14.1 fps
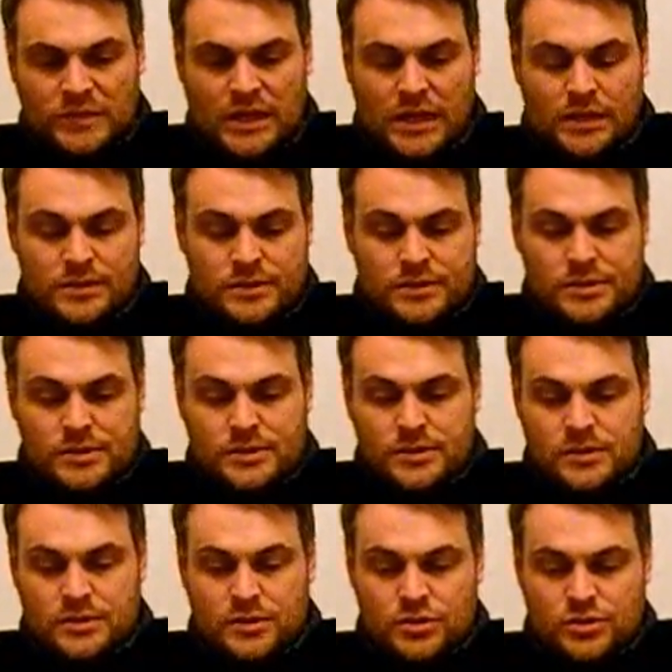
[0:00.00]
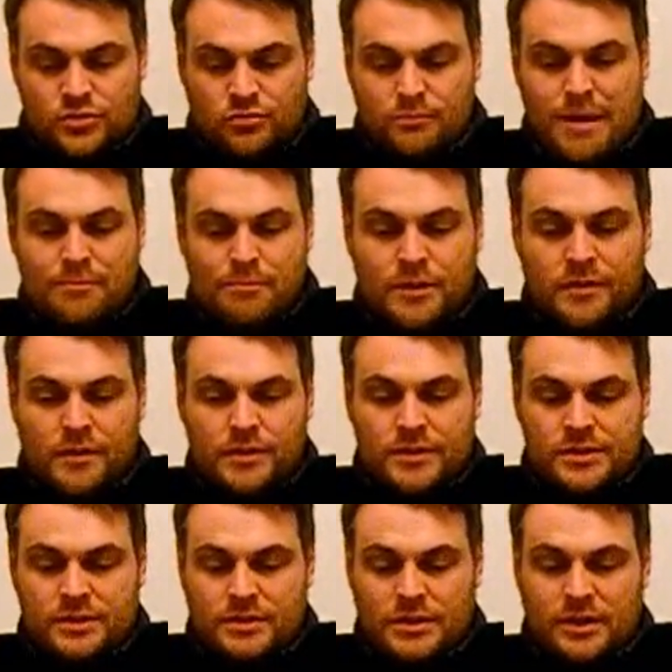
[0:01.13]
And to remember
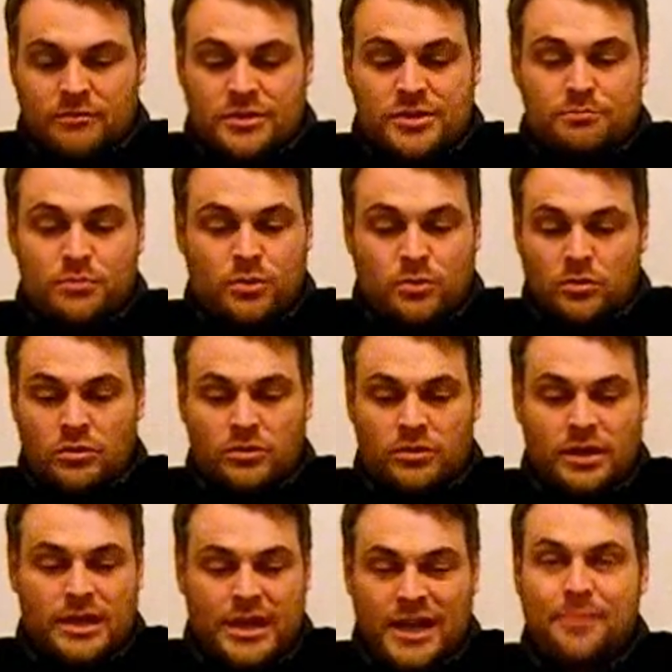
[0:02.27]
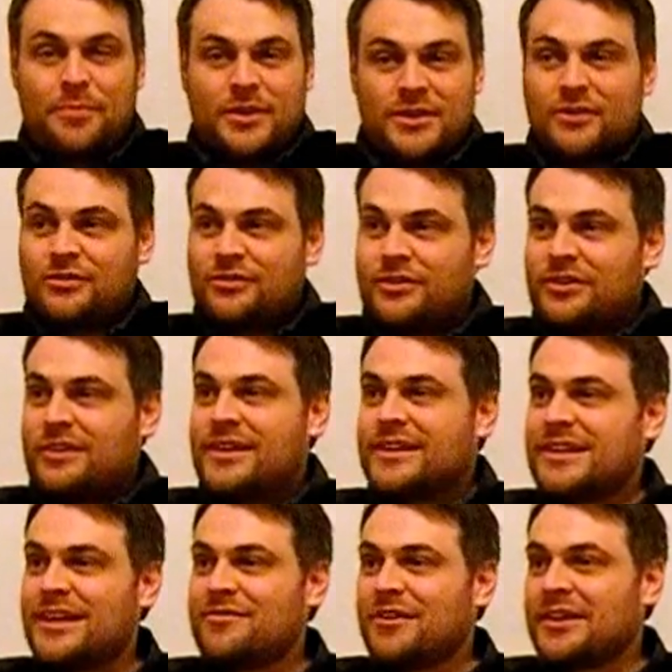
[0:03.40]
that there is more happiness
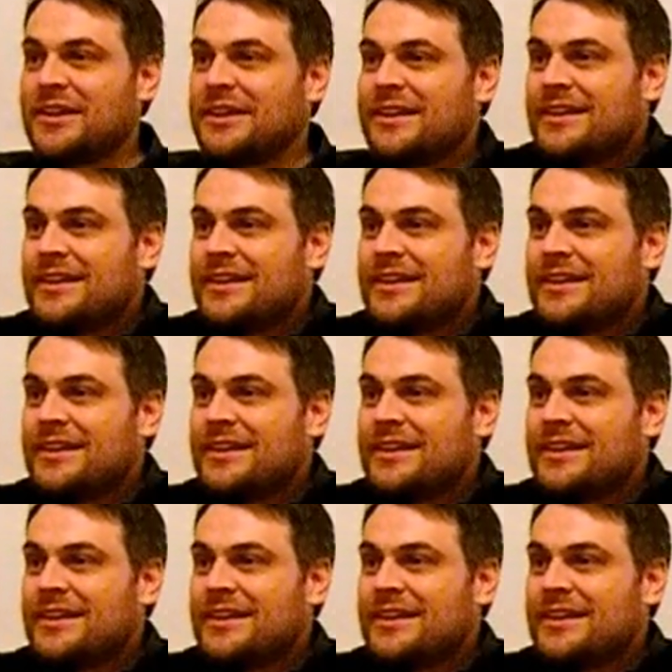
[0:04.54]
in giving